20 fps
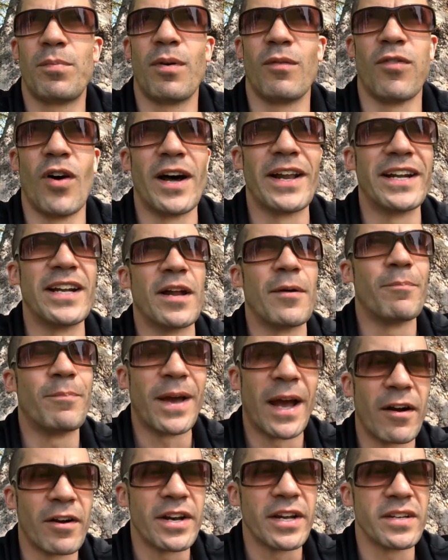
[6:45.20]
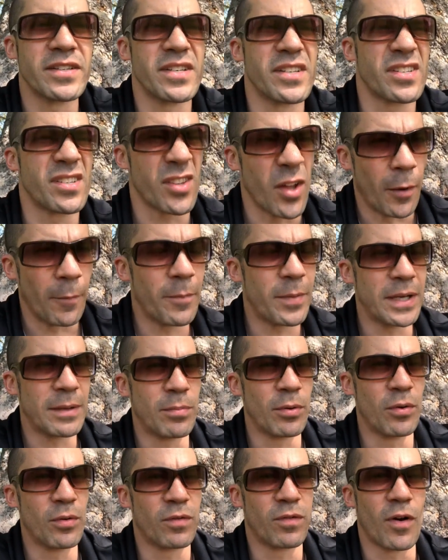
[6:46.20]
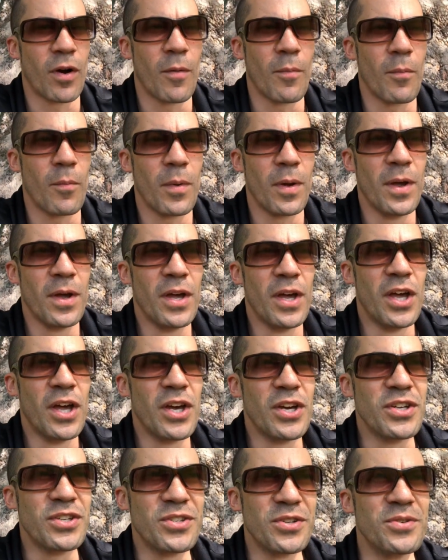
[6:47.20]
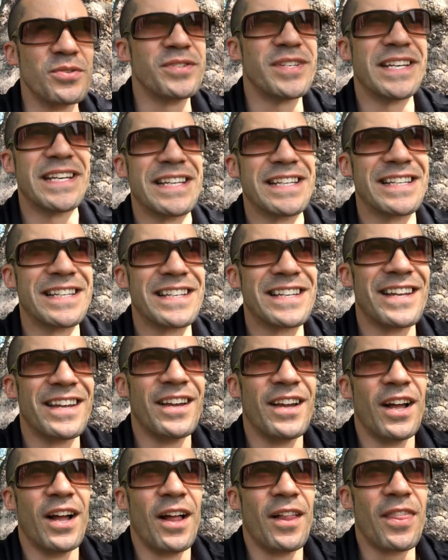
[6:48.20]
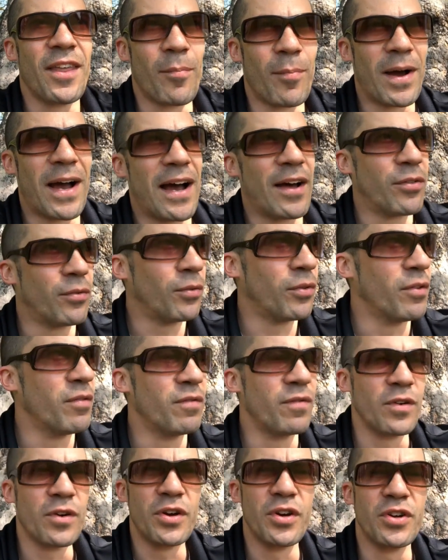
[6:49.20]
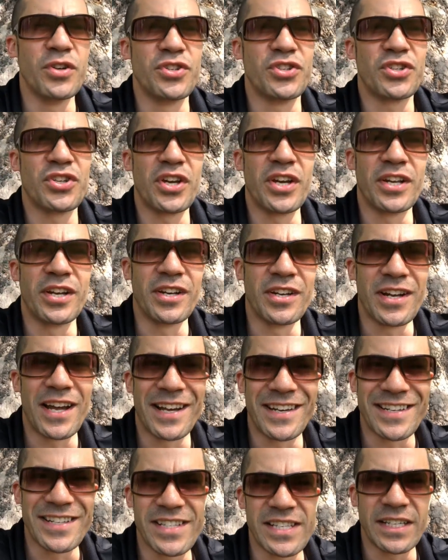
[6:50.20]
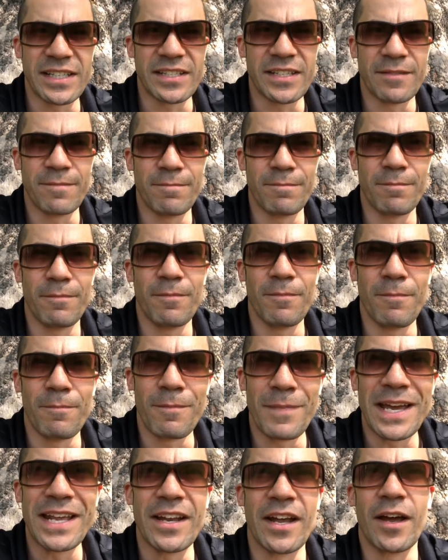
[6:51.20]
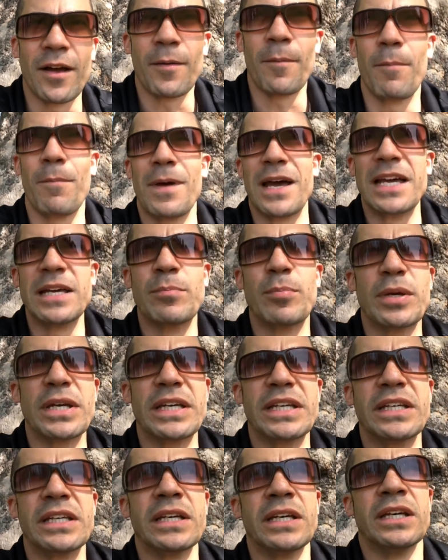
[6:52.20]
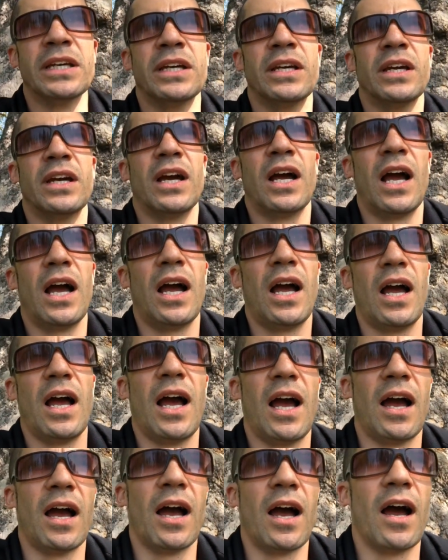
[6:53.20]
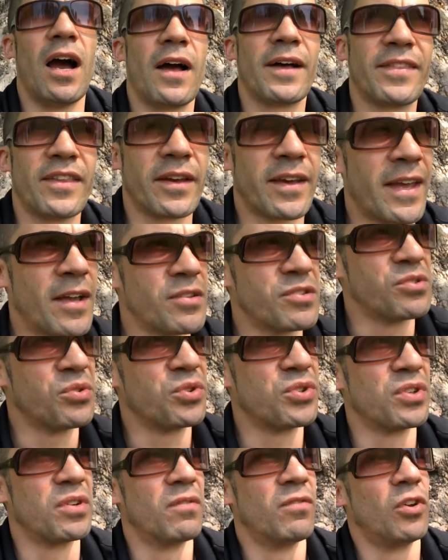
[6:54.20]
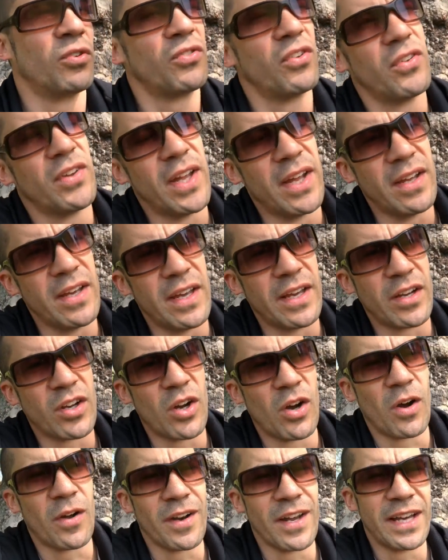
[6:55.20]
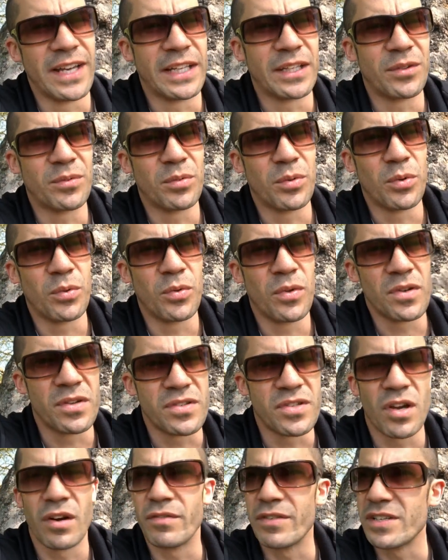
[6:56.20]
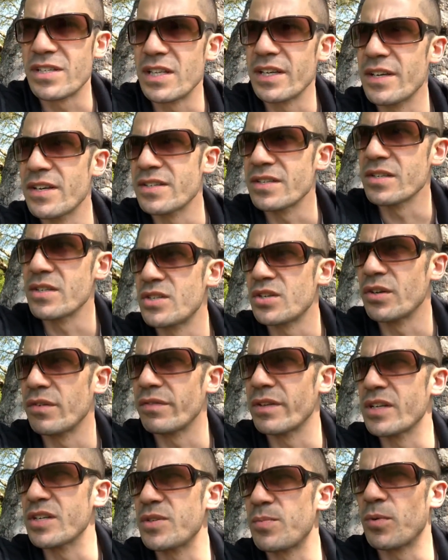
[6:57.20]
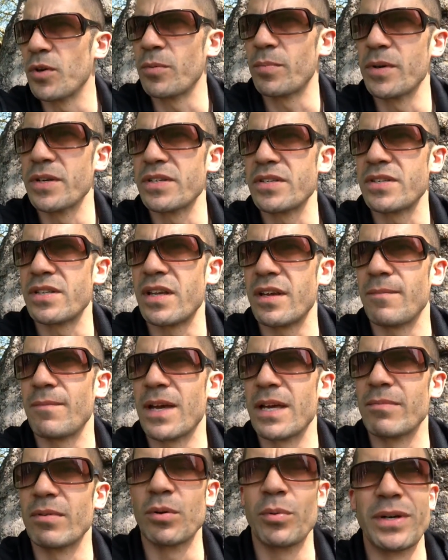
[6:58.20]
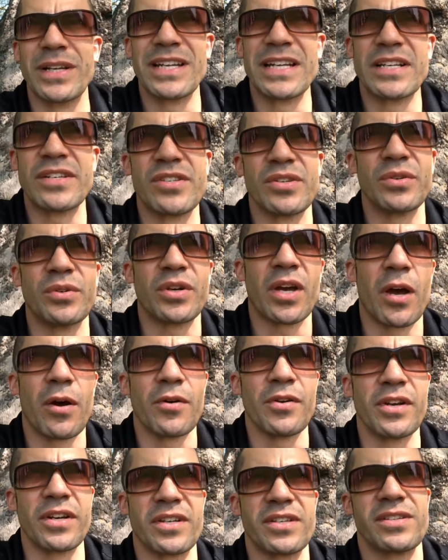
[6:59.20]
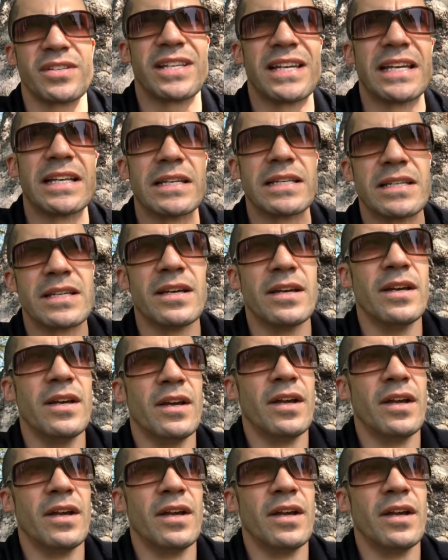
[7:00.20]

providing a barrier to stop people from using the path or the verge in an unintended manner, maybe the council should have looked at that and gone, hey, well, this obviously isn't serving its purpose, that maybe we need to go and extend